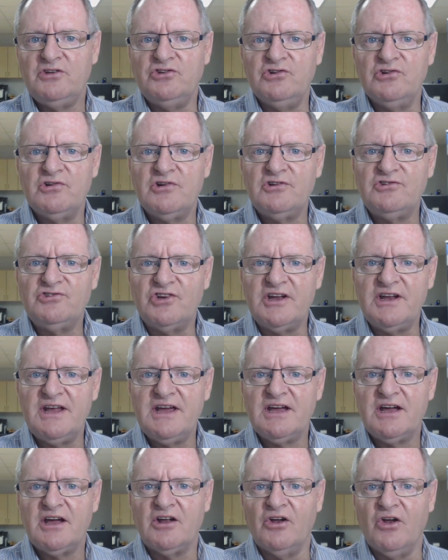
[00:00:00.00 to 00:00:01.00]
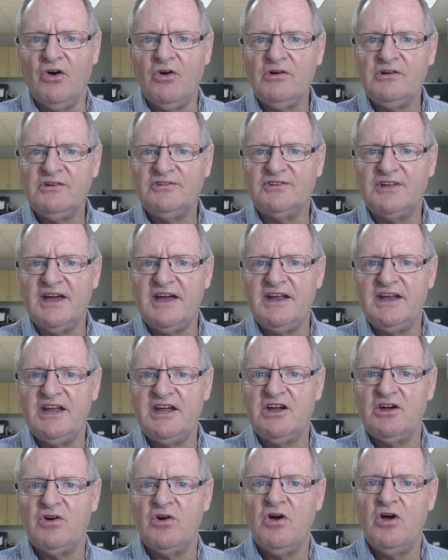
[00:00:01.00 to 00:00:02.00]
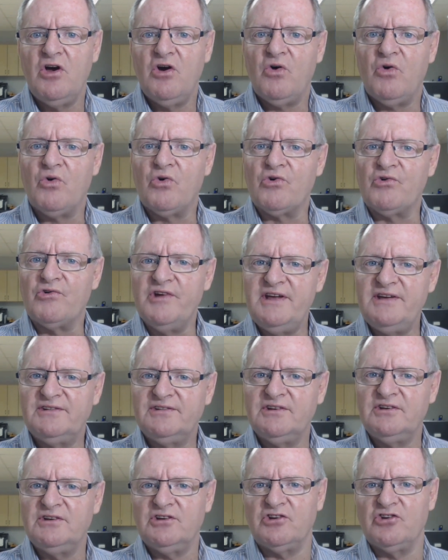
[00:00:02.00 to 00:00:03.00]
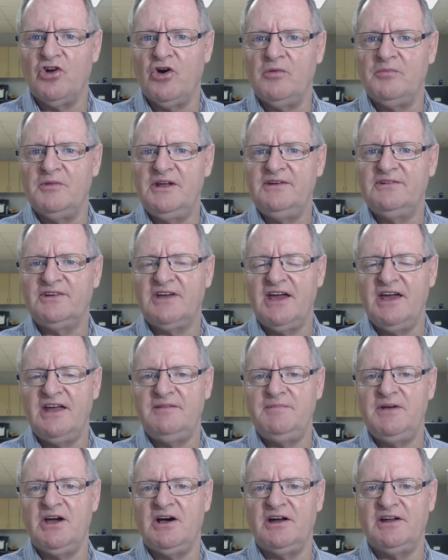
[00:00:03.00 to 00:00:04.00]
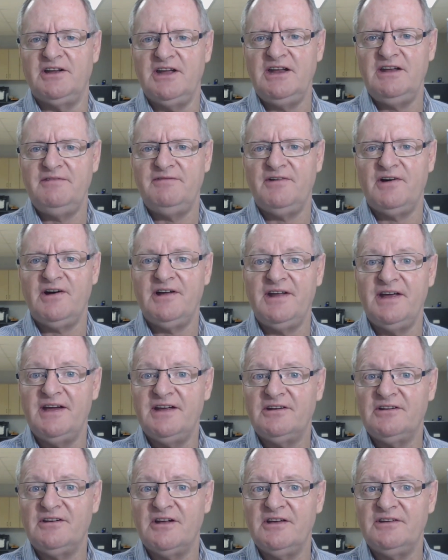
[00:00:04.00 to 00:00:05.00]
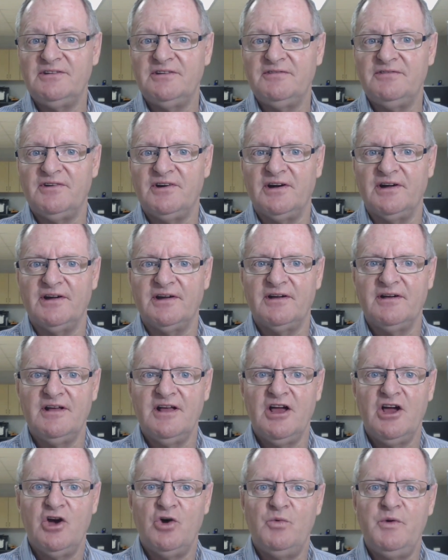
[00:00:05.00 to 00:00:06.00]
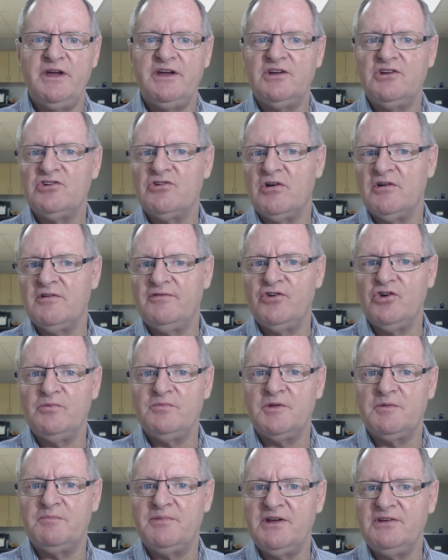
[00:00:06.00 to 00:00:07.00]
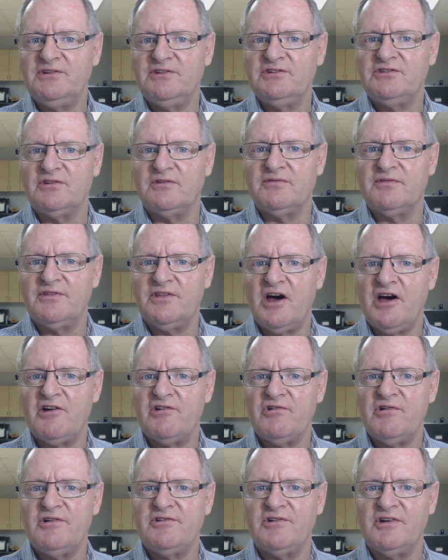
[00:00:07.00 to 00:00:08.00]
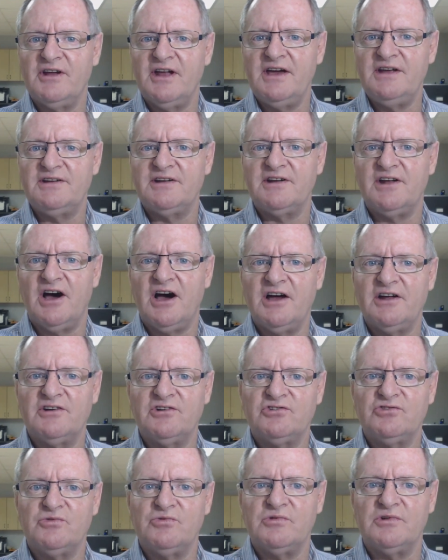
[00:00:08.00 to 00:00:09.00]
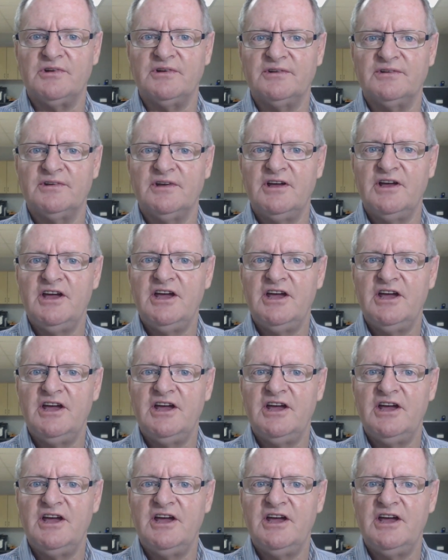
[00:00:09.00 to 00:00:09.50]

neurogenic, long-standing or recent anomalies can be identified and classified. We can confirm the presence of thyroid-related eye disorders.